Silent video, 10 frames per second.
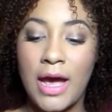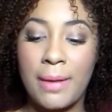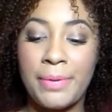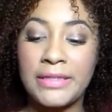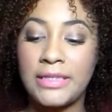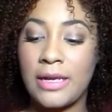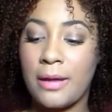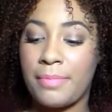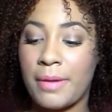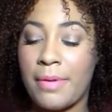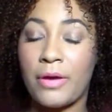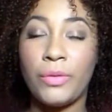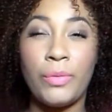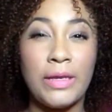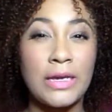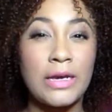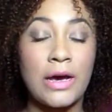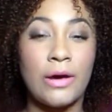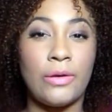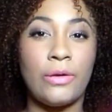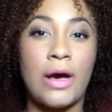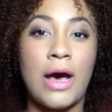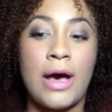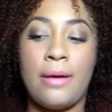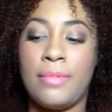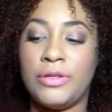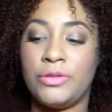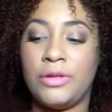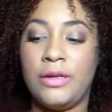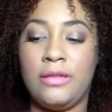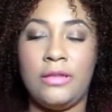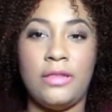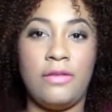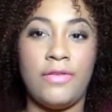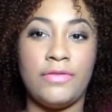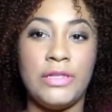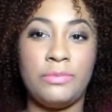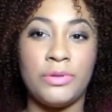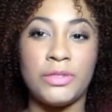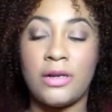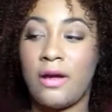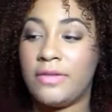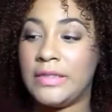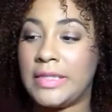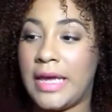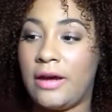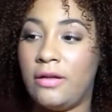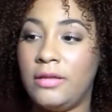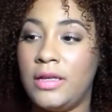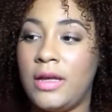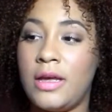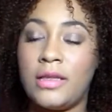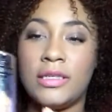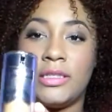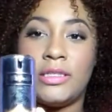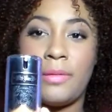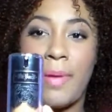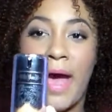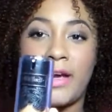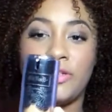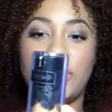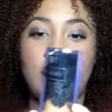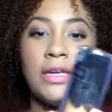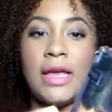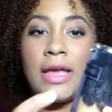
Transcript: I picked it up about a week ago during the 15% off sale. This is the packaging.